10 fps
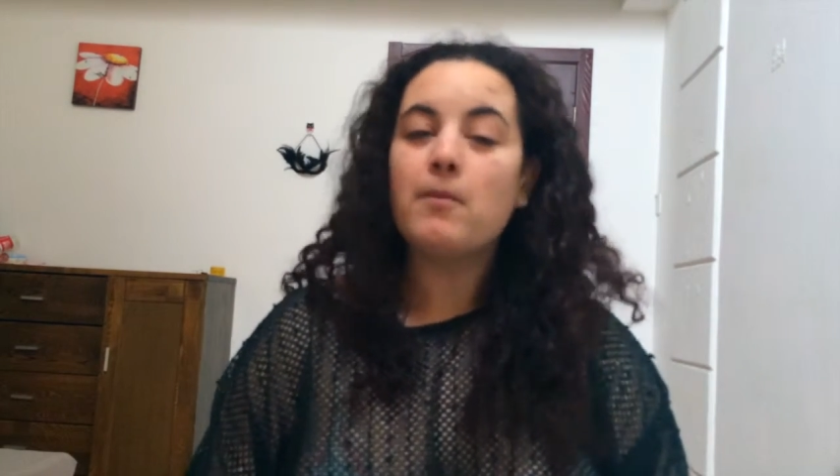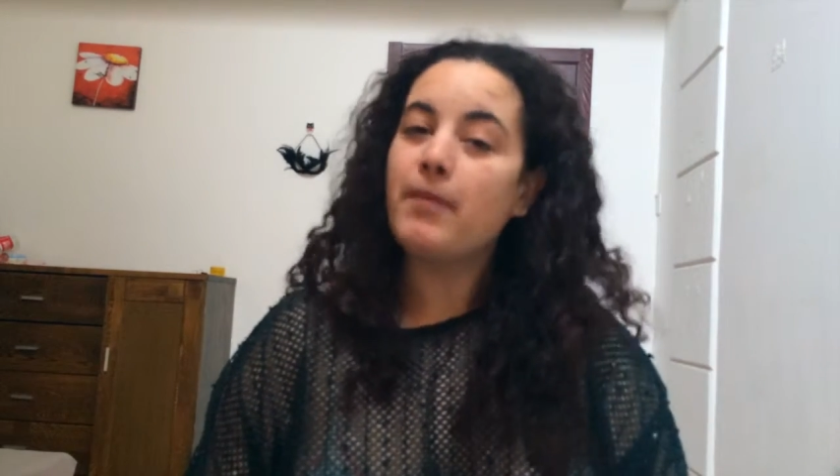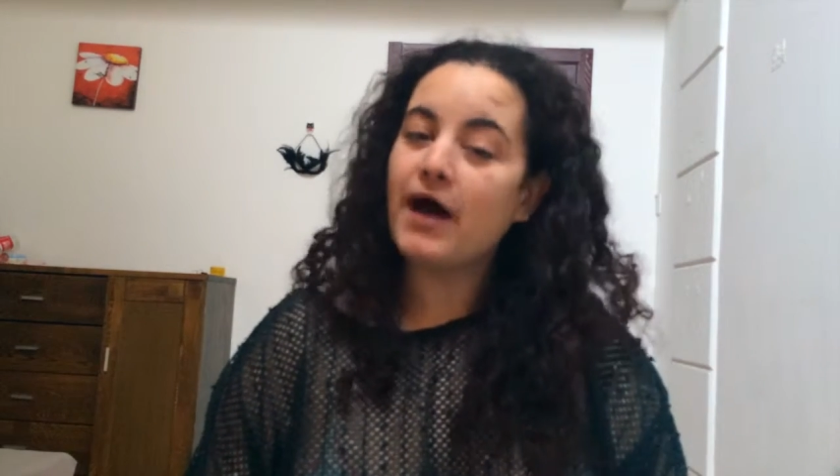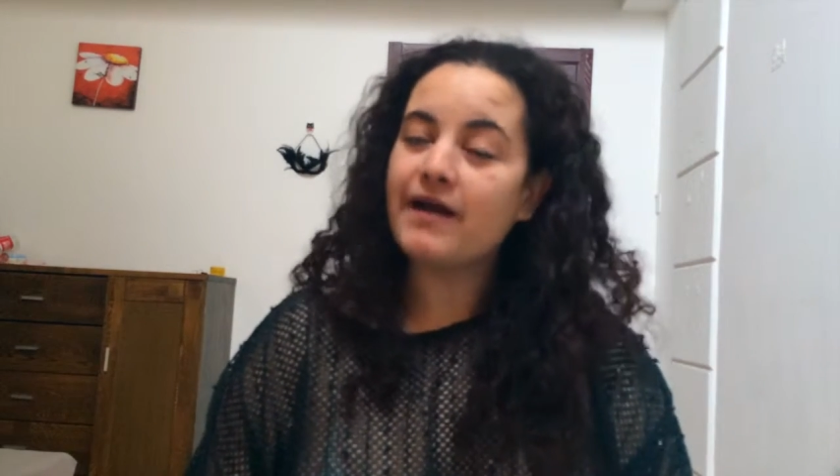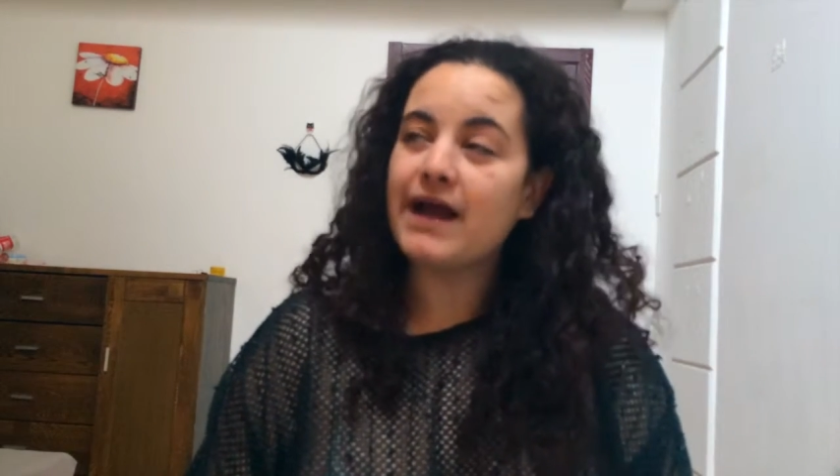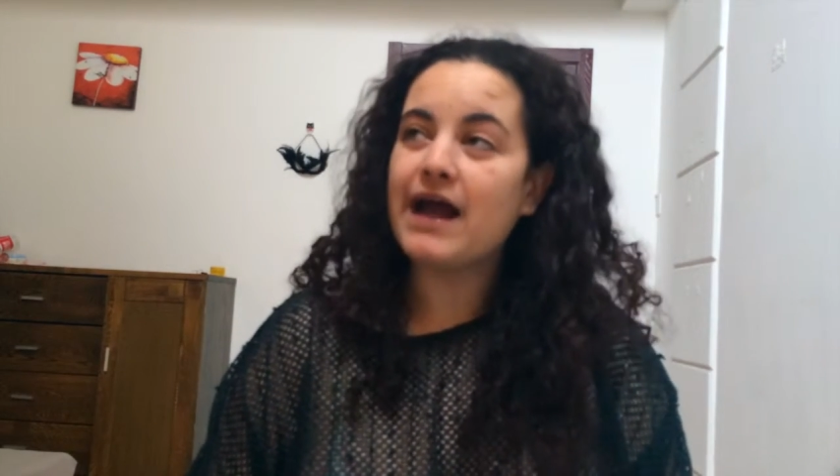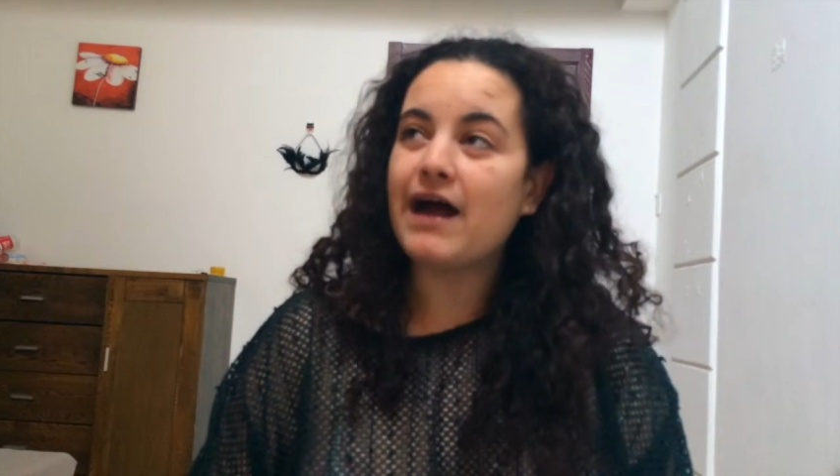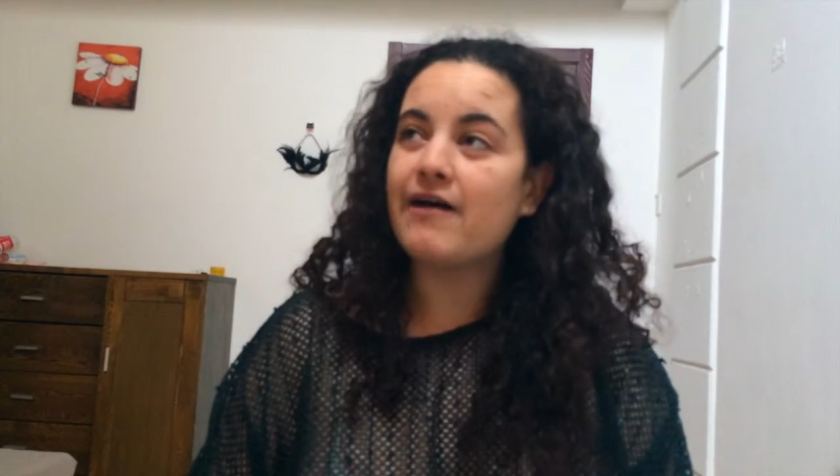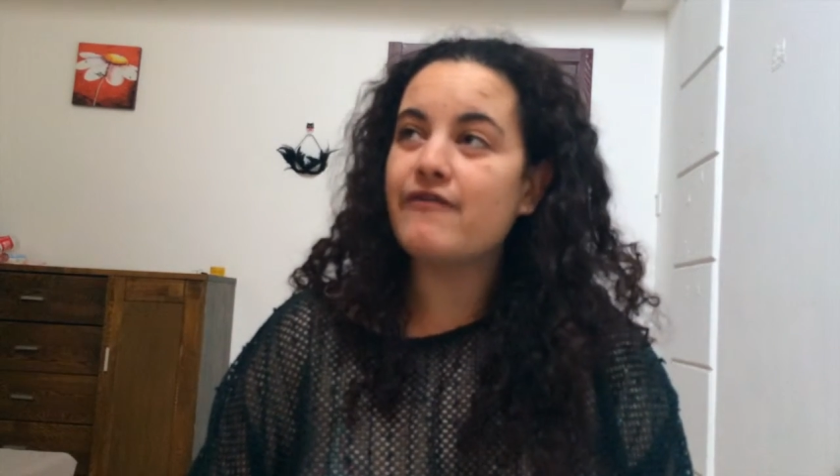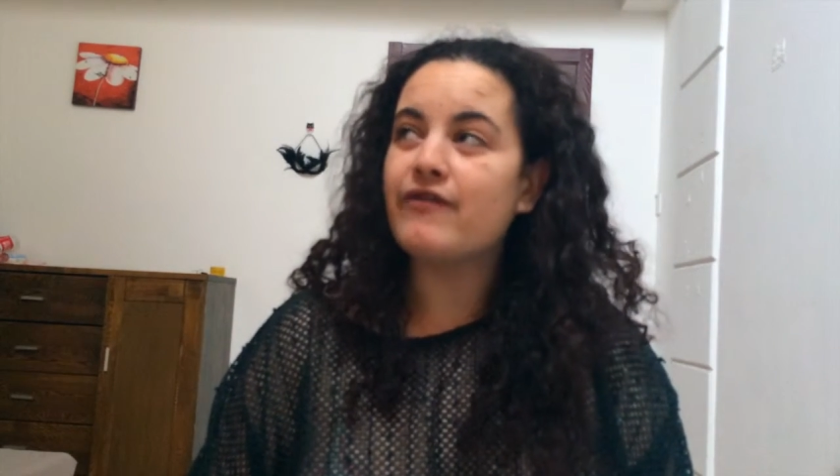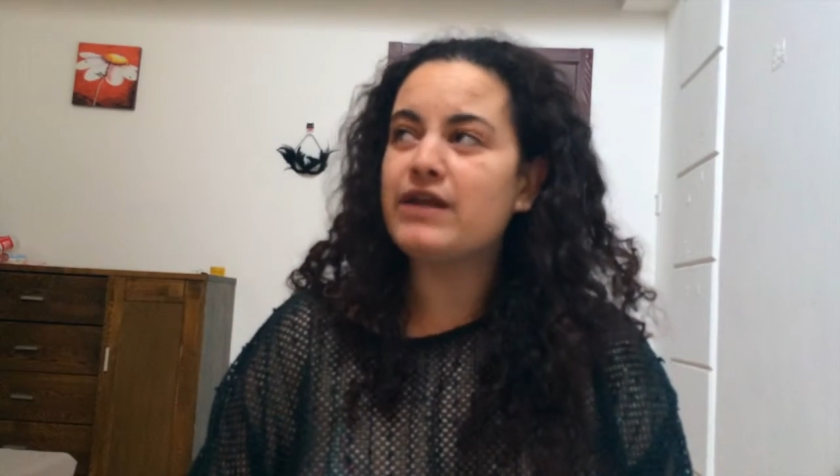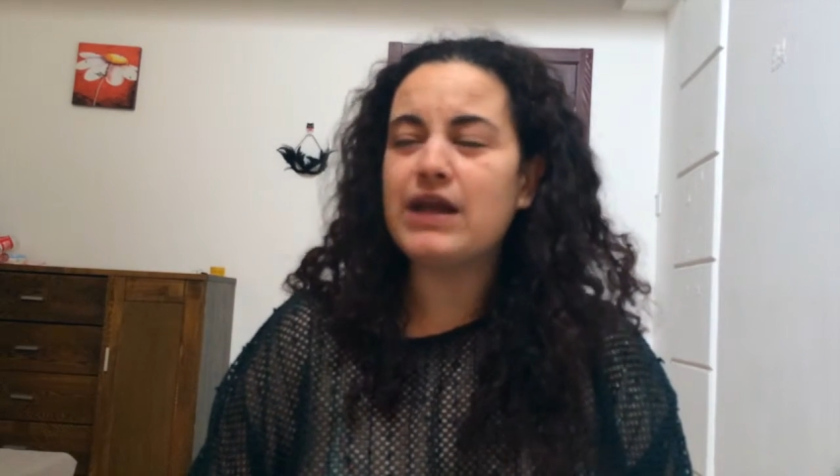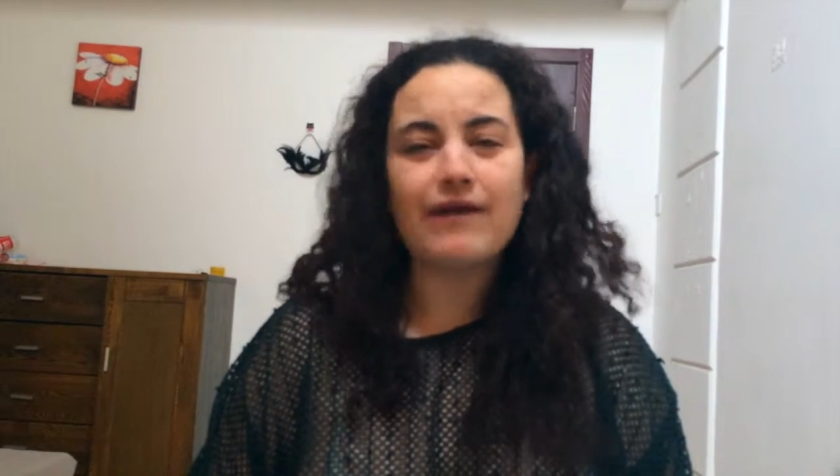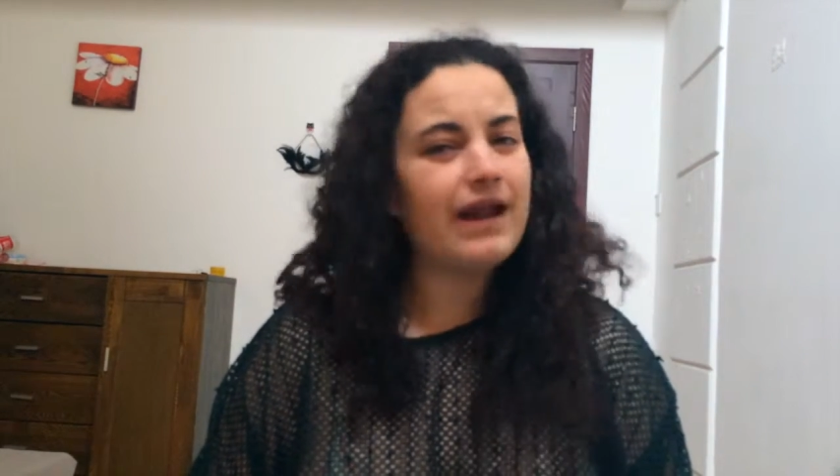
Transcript: But I have, you know,